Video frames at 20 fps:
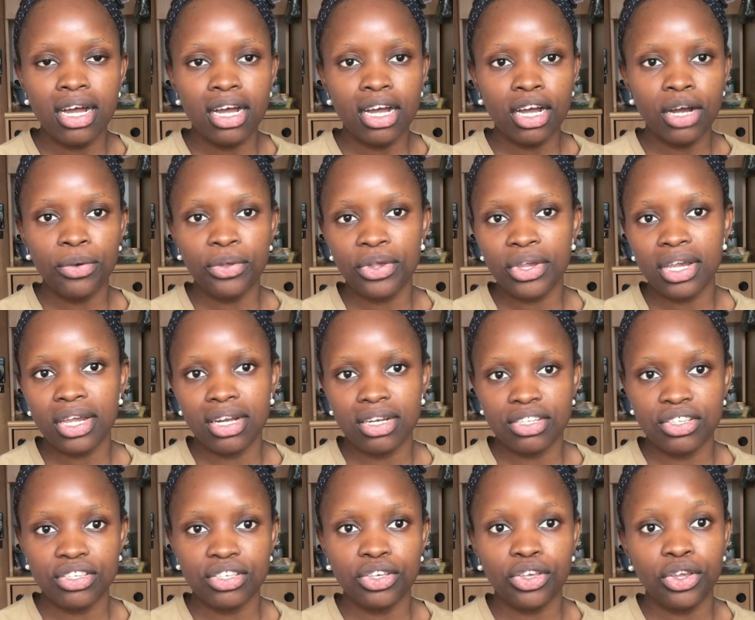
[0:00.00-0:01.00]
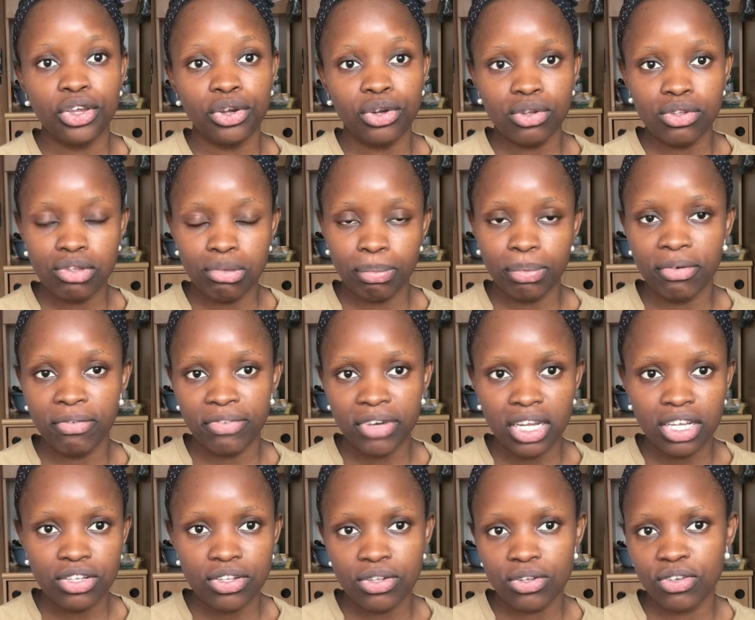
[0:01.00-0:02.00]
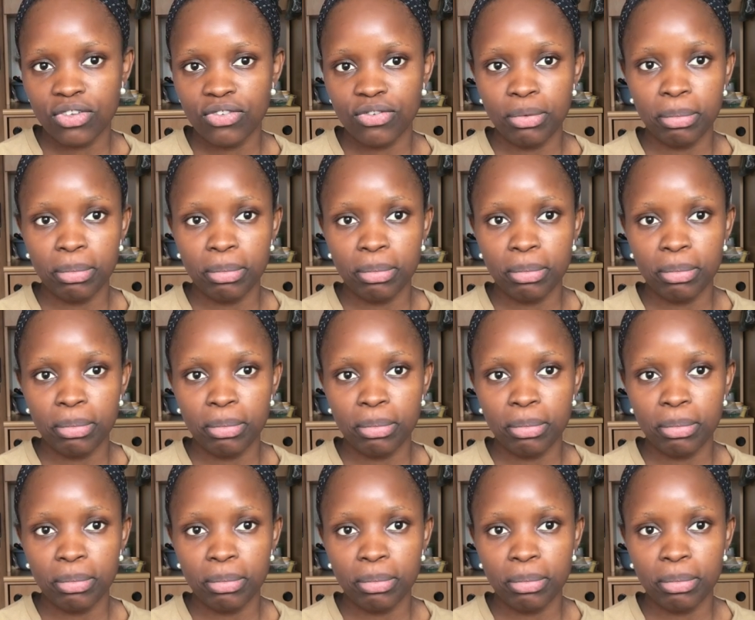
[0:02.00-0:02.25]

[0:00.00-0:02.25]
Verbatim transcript: how you can secure supervisors